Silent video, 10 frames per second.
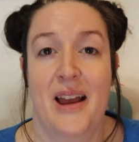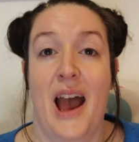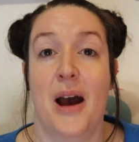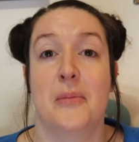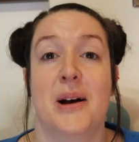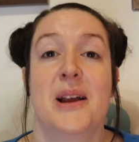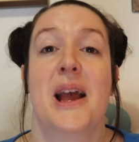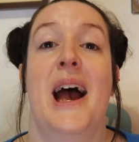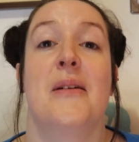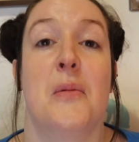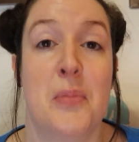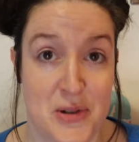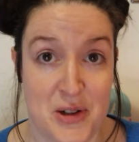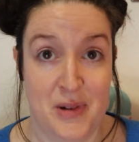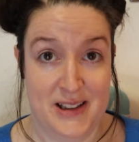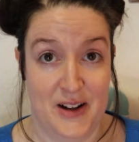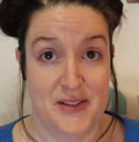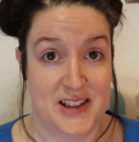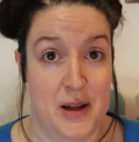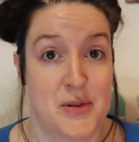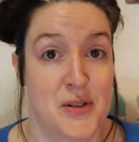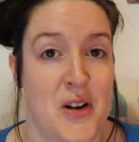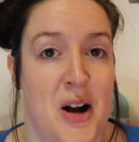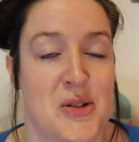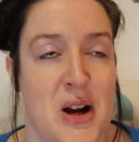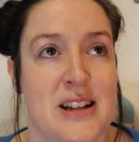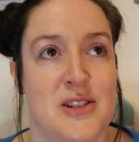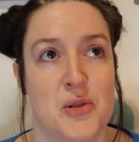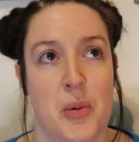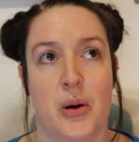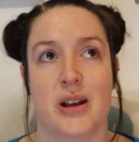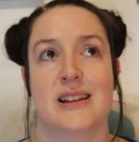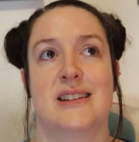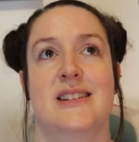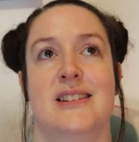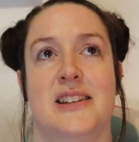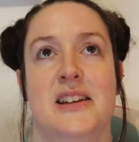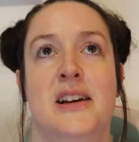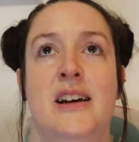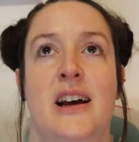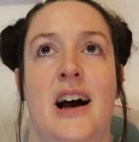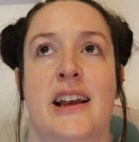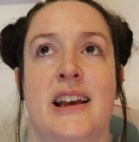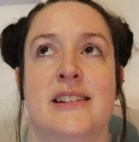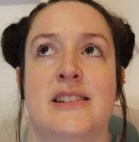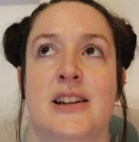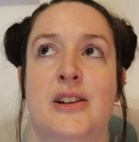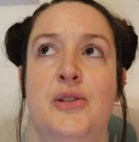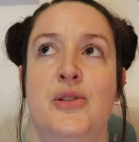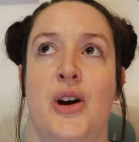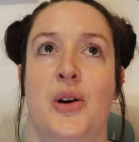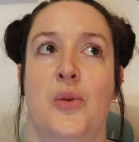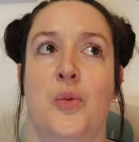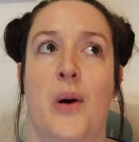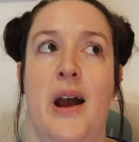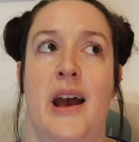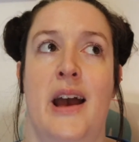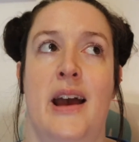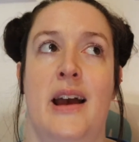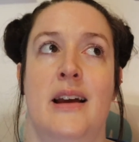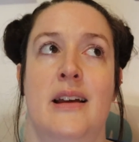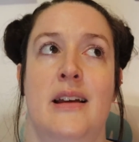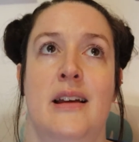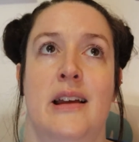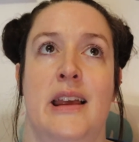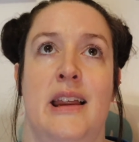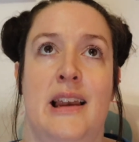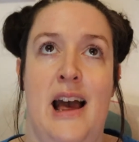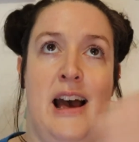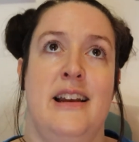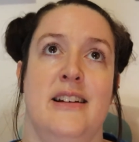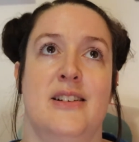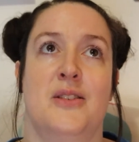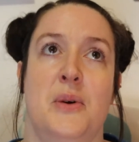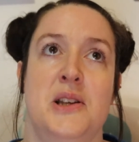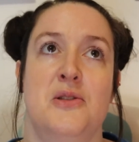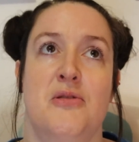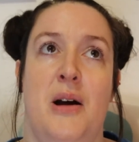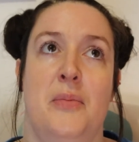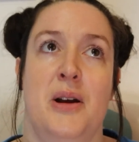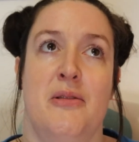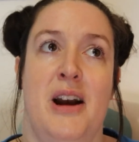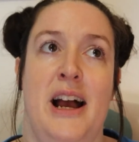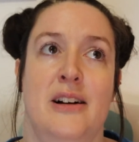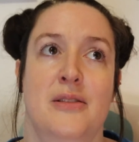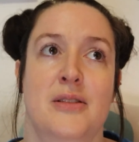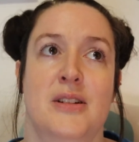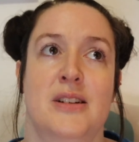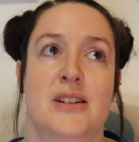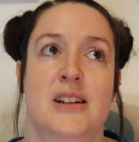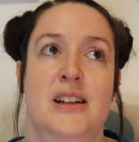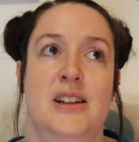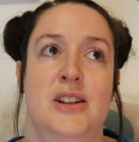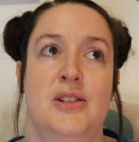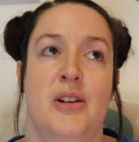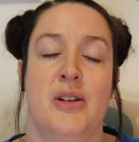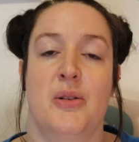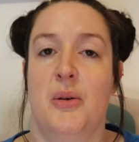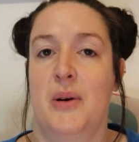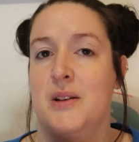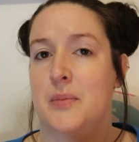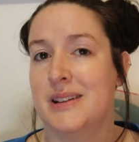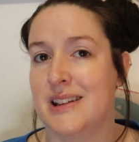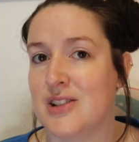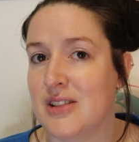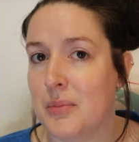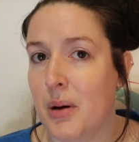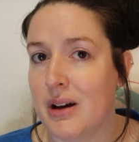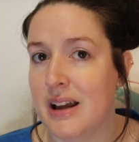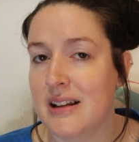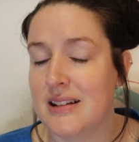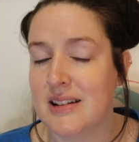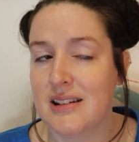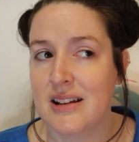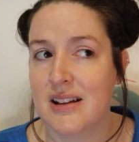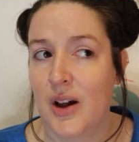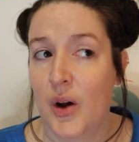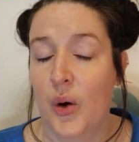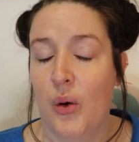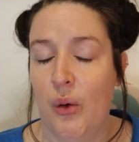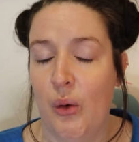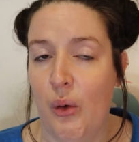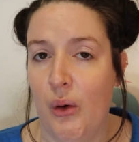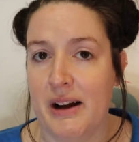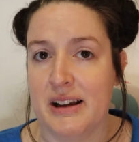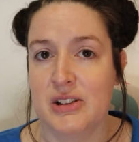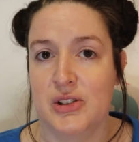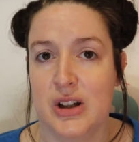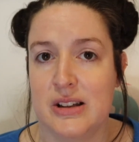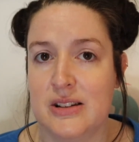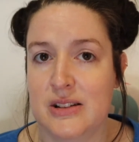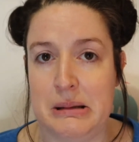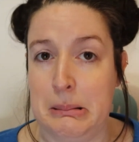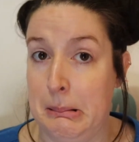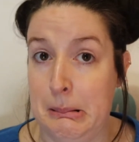am I pushing myself a step too far trying to do pockets? Because I guess until you know where it lands when you wrap it around, you don't know quite where to position the pockets. Or I can just